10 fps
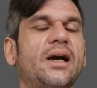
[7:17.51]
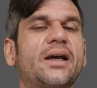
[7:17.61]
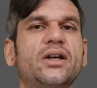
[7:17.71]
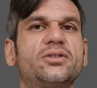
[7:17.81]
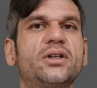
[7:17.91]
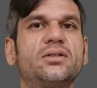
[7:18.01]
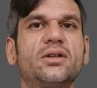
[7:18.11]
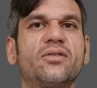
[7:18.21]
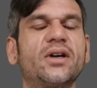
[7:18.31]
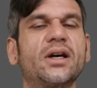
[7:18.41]
I can't stress
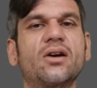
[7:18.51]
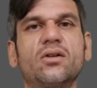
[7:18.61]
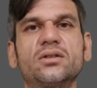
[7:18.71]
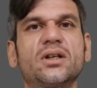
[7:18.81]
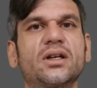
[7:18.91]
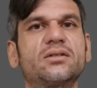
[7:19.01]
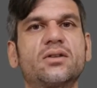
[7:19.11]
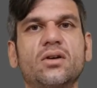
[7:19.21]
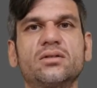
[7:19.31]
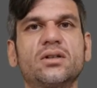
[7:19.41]
enough that
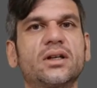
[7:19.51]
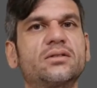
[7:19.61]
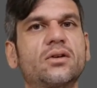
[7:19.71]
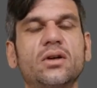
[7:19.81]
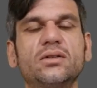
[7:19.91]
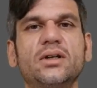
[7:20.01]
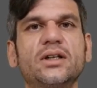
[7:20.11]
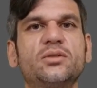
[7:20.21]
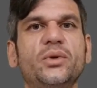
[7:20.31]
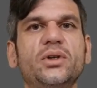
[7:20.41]
context, context,
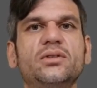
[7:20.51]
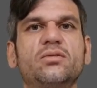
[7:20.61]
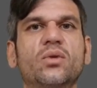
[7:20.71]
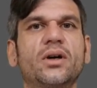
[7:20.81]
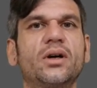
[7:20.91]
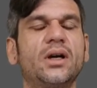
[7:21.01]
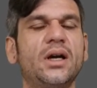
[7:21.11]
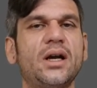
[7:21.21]
context piece, where